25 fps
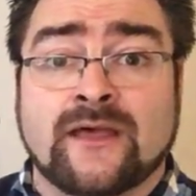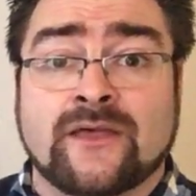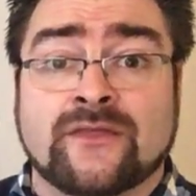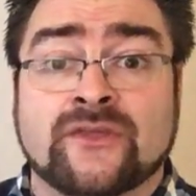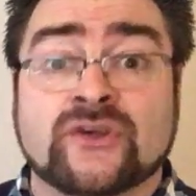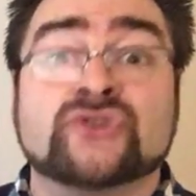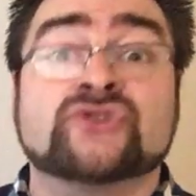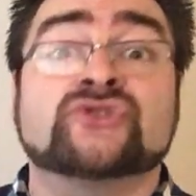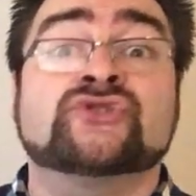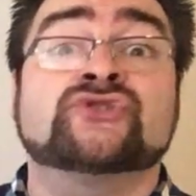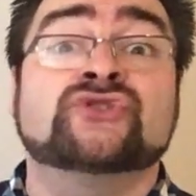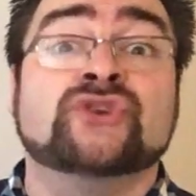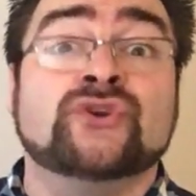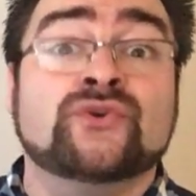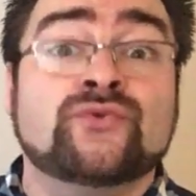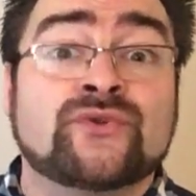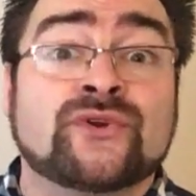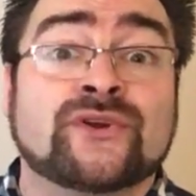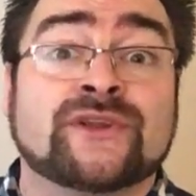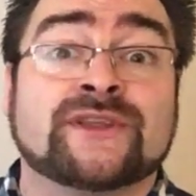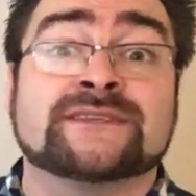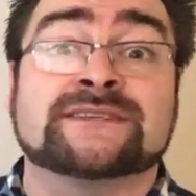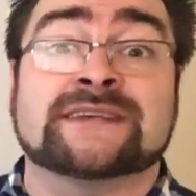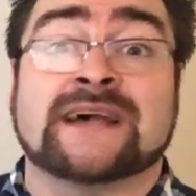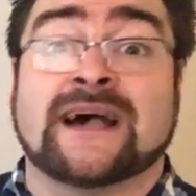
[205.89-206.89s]
The
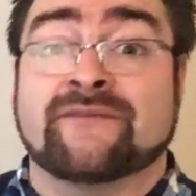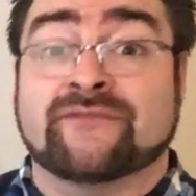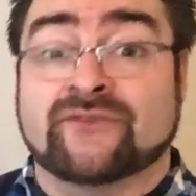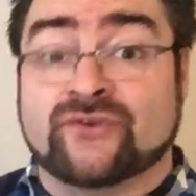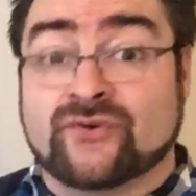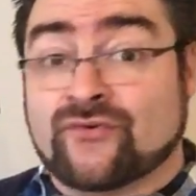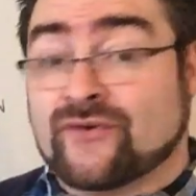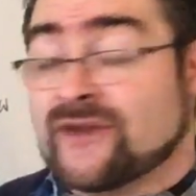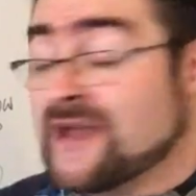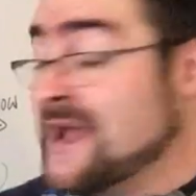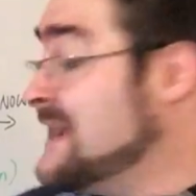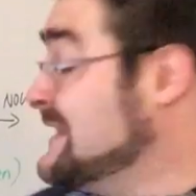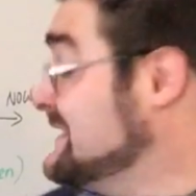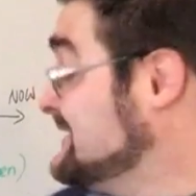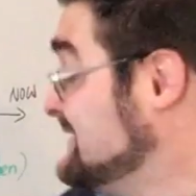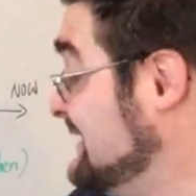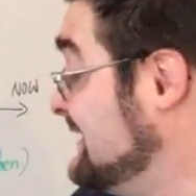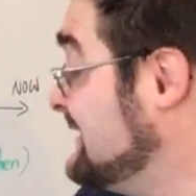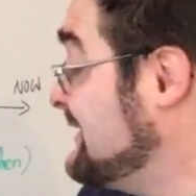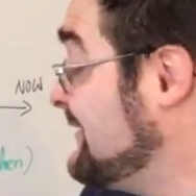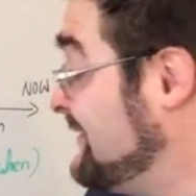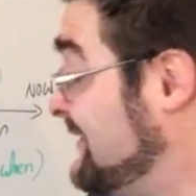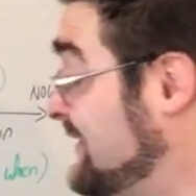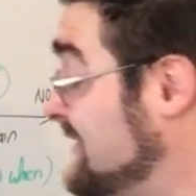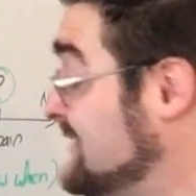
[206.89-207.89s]
students have
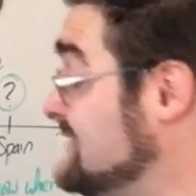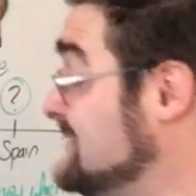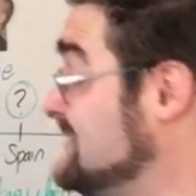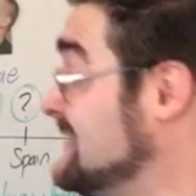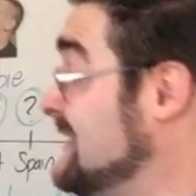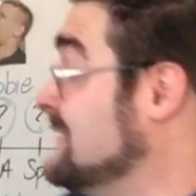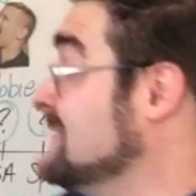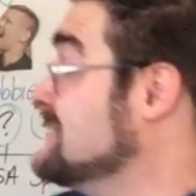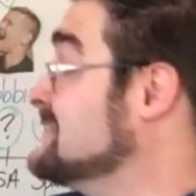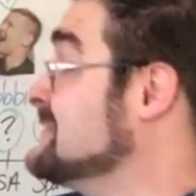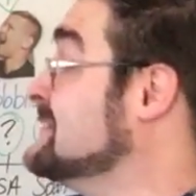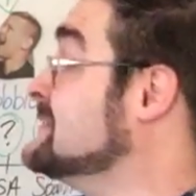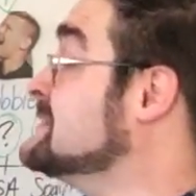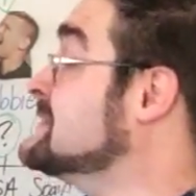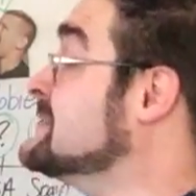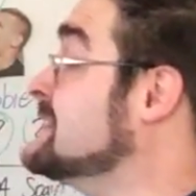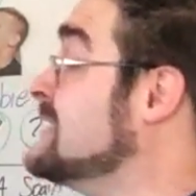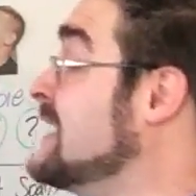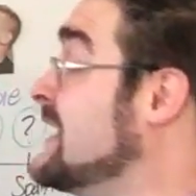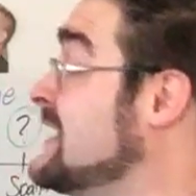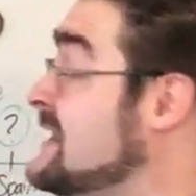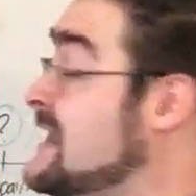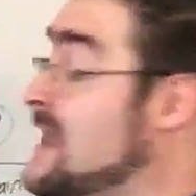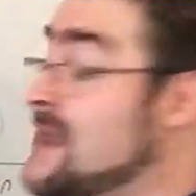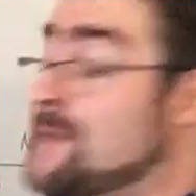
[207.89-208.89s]
created this sentence.
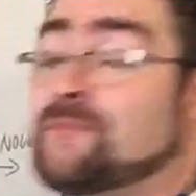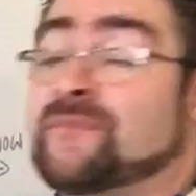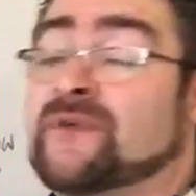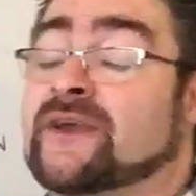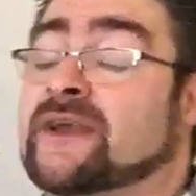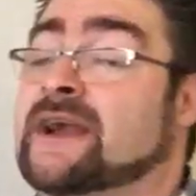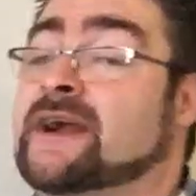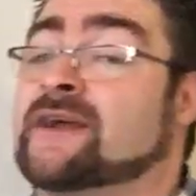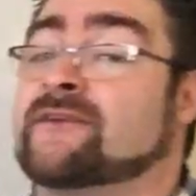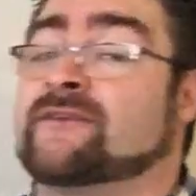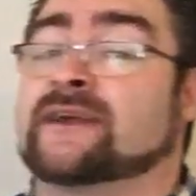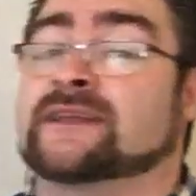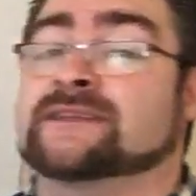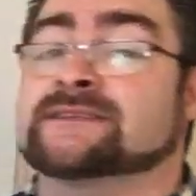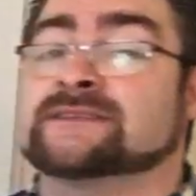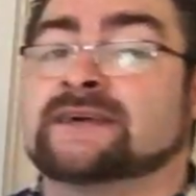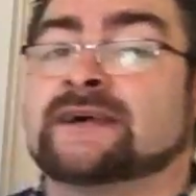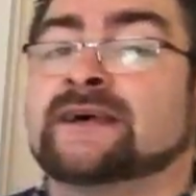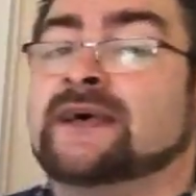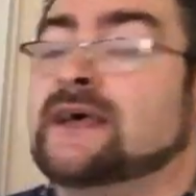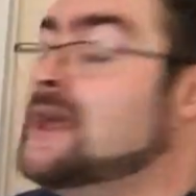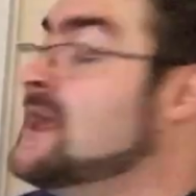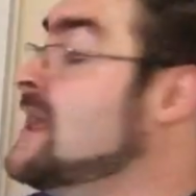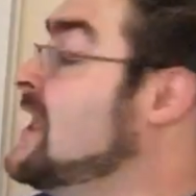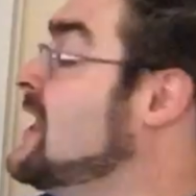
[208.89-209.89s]
They named the
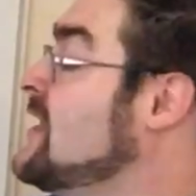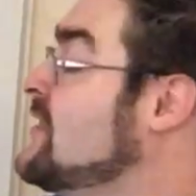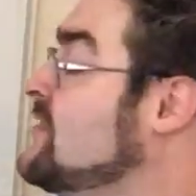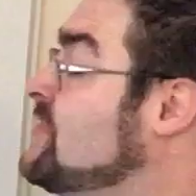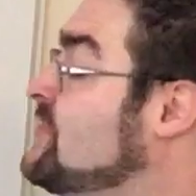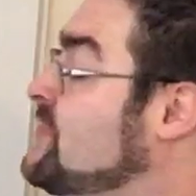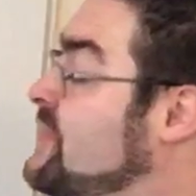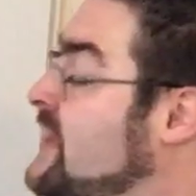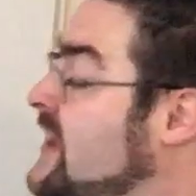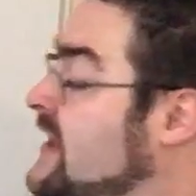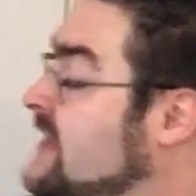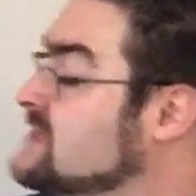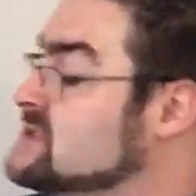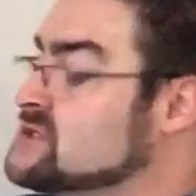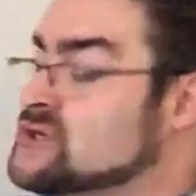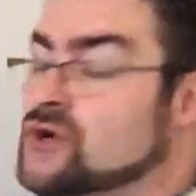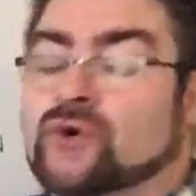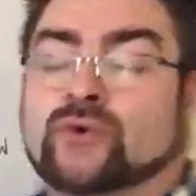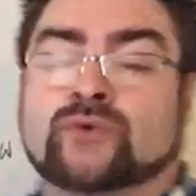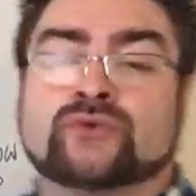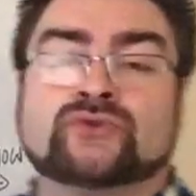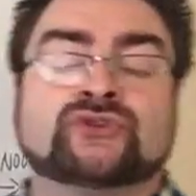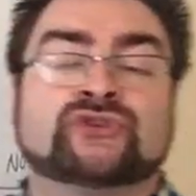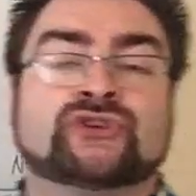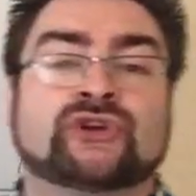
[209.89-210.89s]
character, they
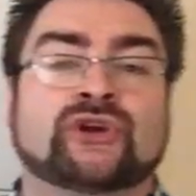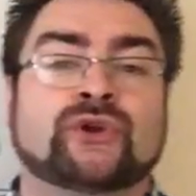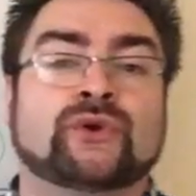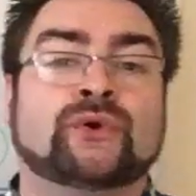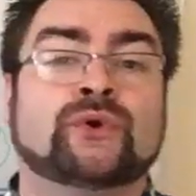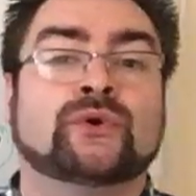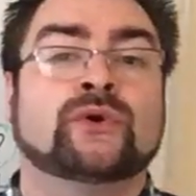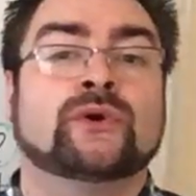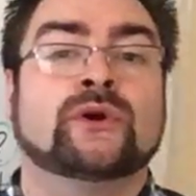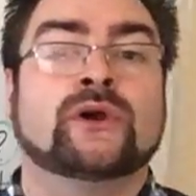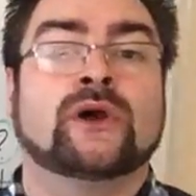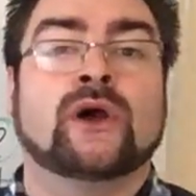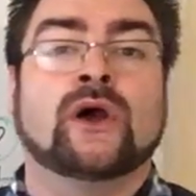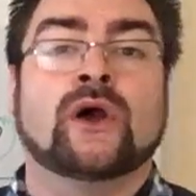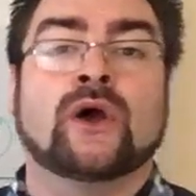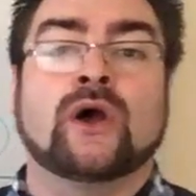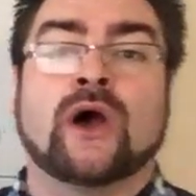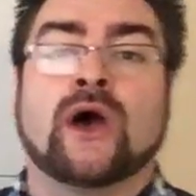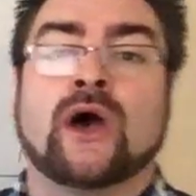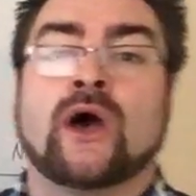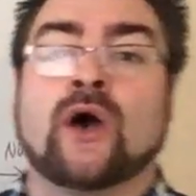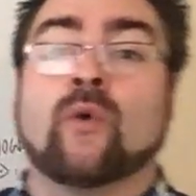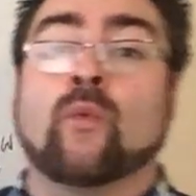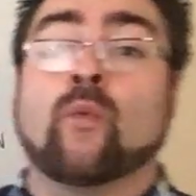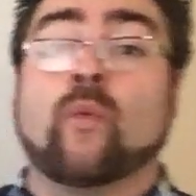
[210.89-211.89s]
told you
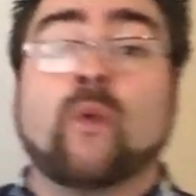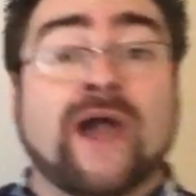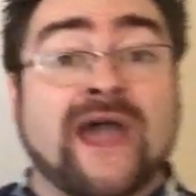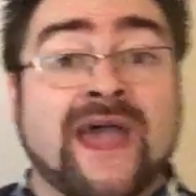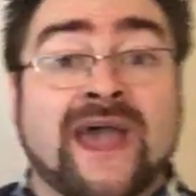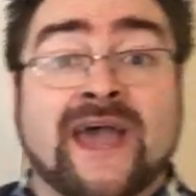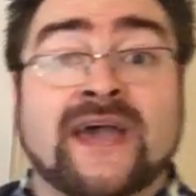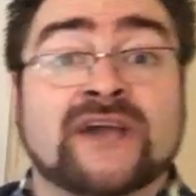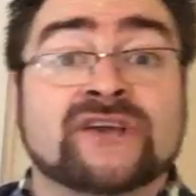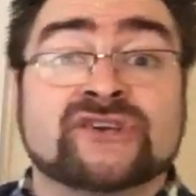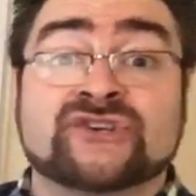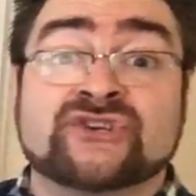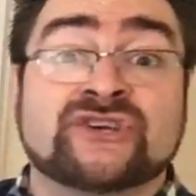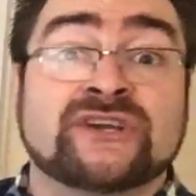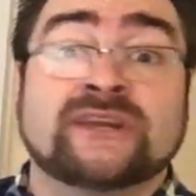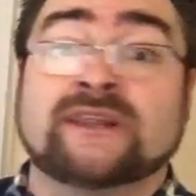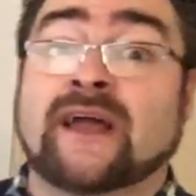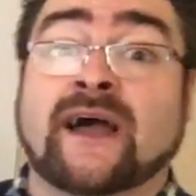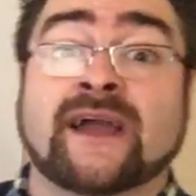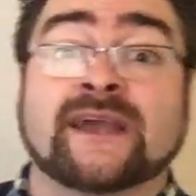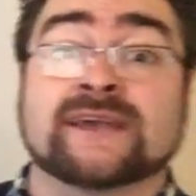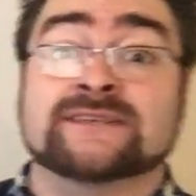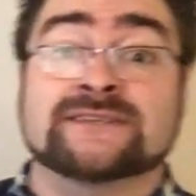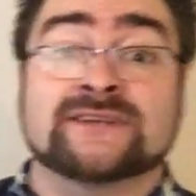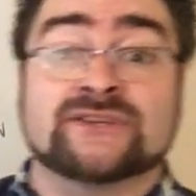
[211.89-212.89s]
where she
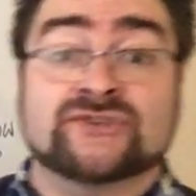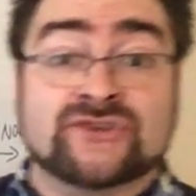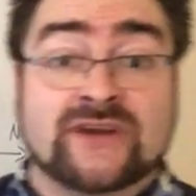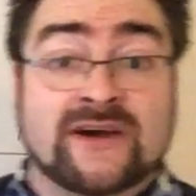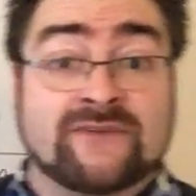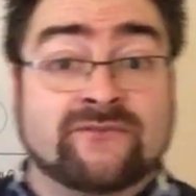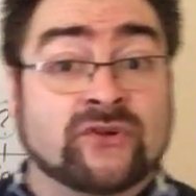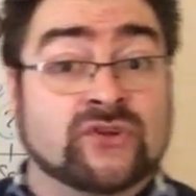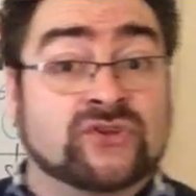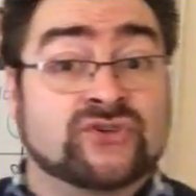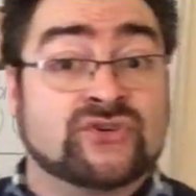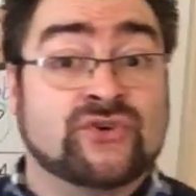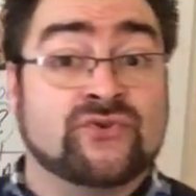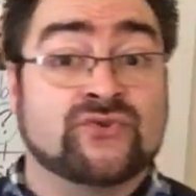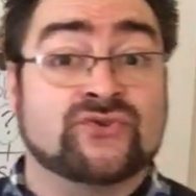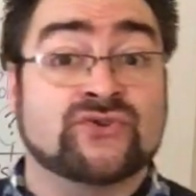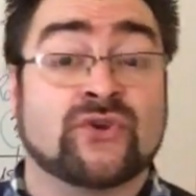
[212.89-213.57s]
likes to travel to.